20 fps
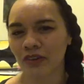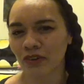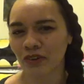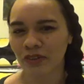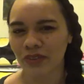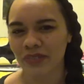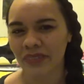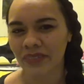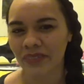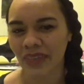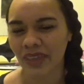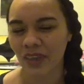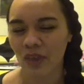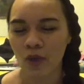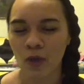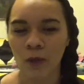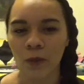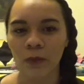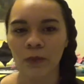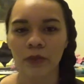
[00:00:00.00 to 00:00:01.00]
her to stay
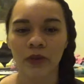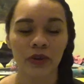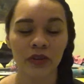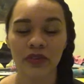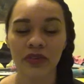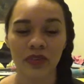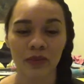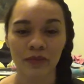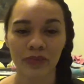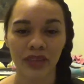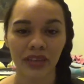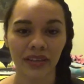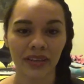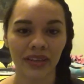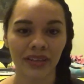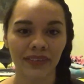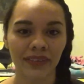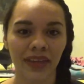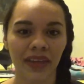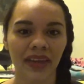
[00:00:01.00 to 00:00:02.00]
home or something
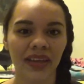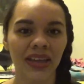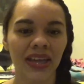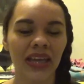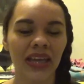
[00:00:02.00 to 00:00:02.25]
like that.